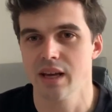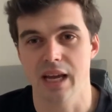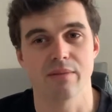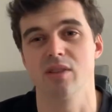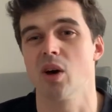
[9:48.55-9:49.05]

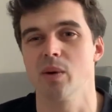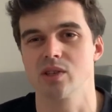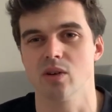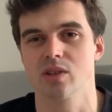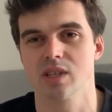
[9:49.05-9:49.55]
Even though he's
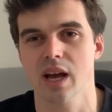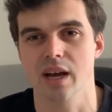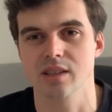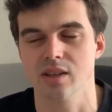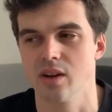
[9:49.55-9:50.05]
got
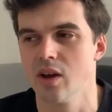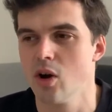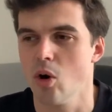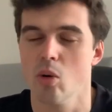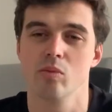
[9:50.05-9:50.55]
sacked. And
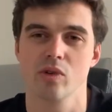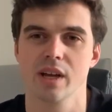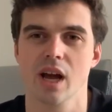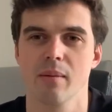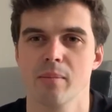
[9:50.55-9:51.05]
Omri
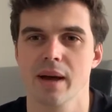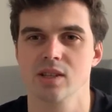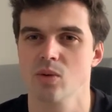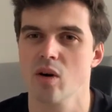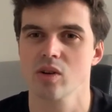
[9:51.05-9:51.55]
coming back
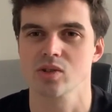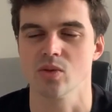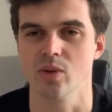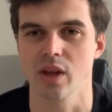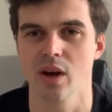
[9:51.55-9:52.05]
to
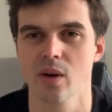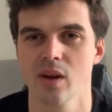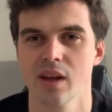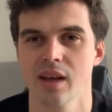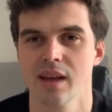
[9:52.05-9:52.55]
Arsenal, you know,
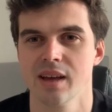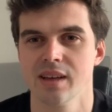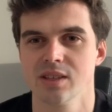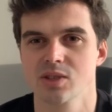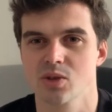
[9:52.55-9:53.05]

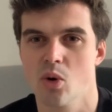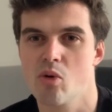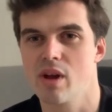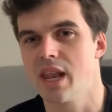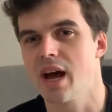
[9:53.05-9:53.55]

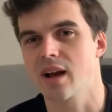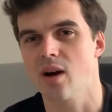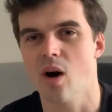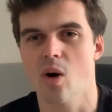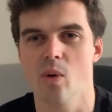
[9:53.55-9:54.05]
scoring that
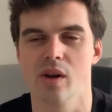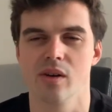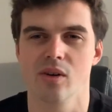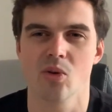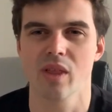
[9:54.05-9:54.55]
goal
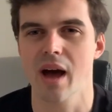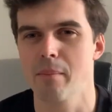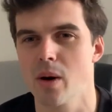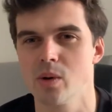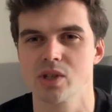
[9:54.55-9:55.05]
and all that
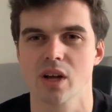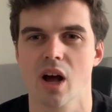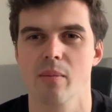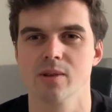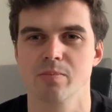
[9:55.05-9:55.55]
emotion
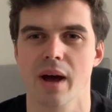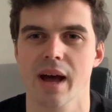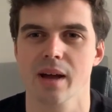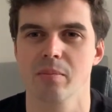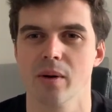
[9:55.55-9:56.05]
comes
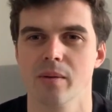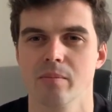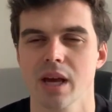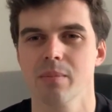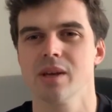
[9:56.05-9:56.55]
back. But
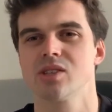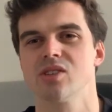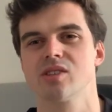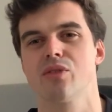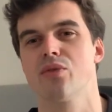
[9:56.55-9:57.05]
maybe it's
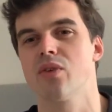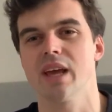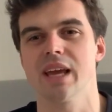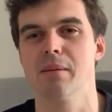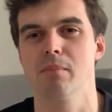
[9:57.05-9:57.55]
just a
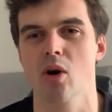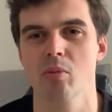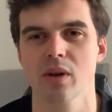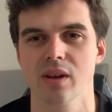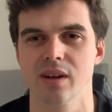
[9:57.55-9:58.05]
fleeting
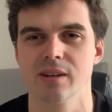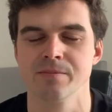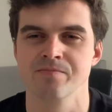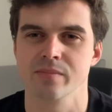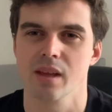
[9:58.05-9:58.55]
moment and
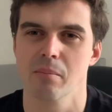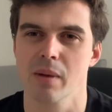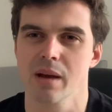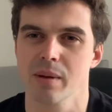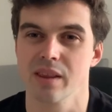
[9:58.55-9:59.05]

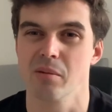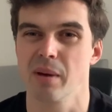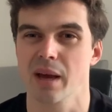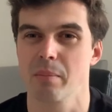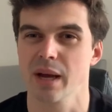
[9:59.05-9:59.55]
maybe in the
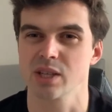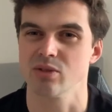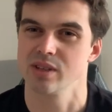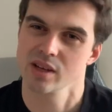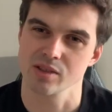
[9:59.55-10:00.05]
bigger picture
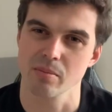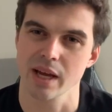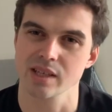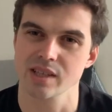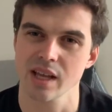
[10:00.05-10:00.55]
it doesn't
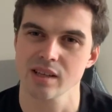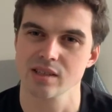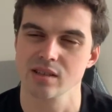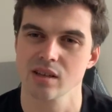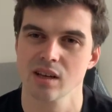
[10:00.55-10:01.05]
make
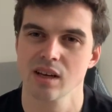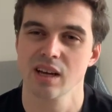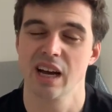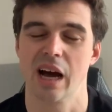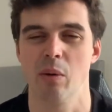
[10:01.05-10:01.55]
sense.
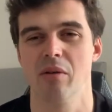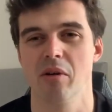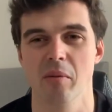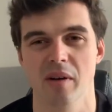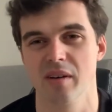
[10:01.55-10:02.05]

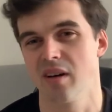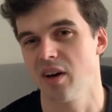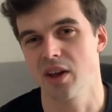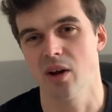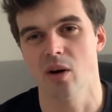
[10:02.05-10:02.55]
However,
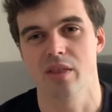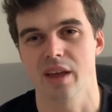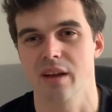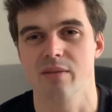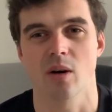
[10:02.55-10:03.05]
you know, I
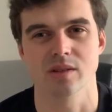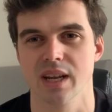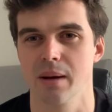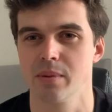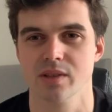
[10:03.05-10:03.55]
think if I
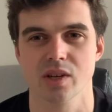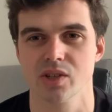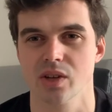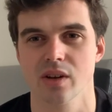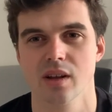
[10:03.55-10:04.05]
that
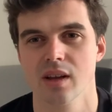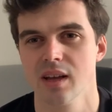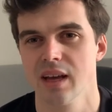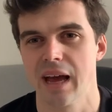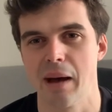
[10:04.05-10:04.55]
position
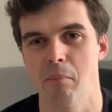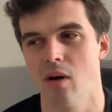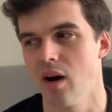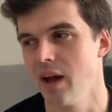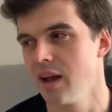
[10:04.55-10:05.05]
and
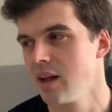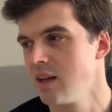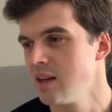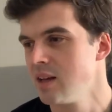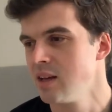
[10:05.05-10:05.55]

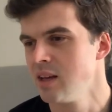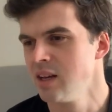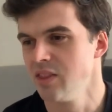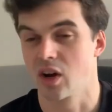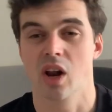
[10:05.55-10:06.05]

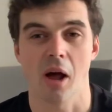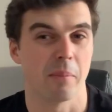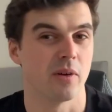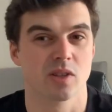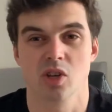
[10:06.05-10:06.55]
the
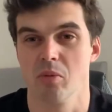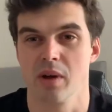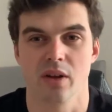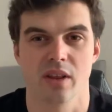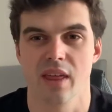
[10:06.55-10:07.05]
club that took me
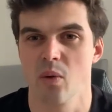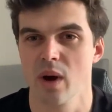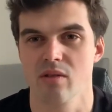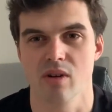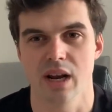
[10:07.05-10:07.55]
under their
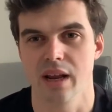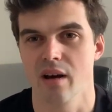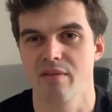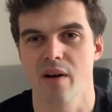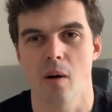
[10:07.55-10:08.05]
wing, really, and
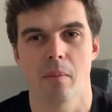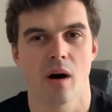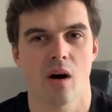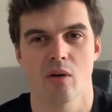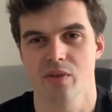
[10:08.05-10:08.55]
I felt a
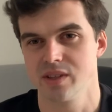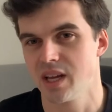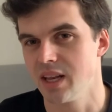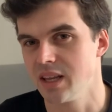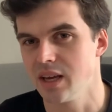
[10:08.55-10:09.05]
part of for
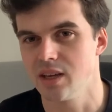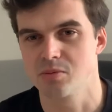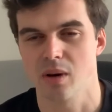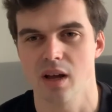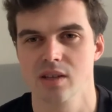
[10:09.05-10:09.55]
10 years
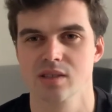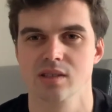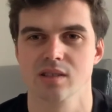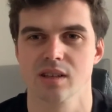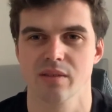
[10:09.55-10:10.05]

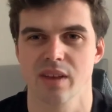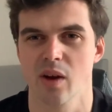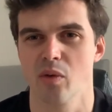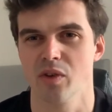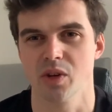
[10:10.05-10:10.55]
plus, if they
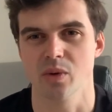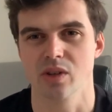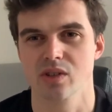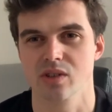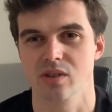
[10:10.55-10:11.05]
offered
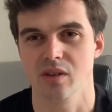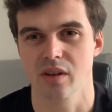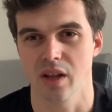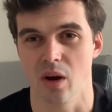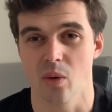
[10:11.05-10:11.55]
you
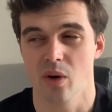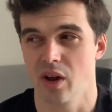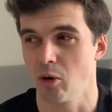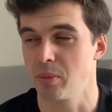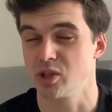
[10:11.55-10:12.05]

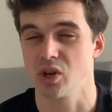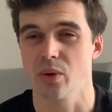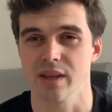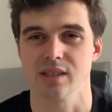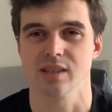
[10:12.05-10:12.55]
an
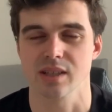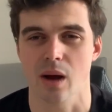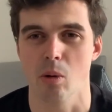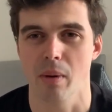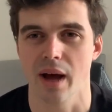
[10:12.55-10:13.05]
opportunity to
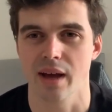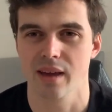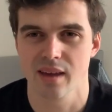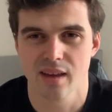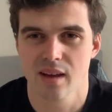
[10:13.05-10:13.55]
go
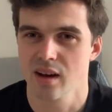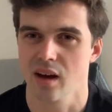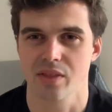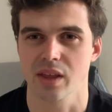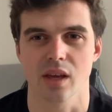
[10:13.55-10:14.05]
back,
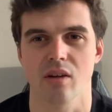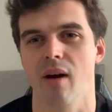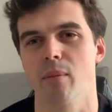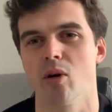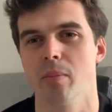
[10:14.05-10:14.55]
I think you'd
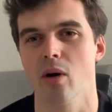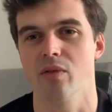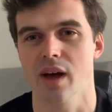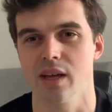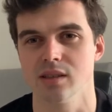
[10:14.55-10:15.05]
grab it with
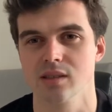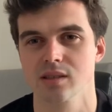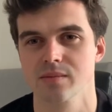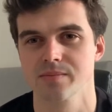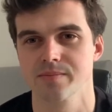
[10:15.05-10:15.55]
both hands.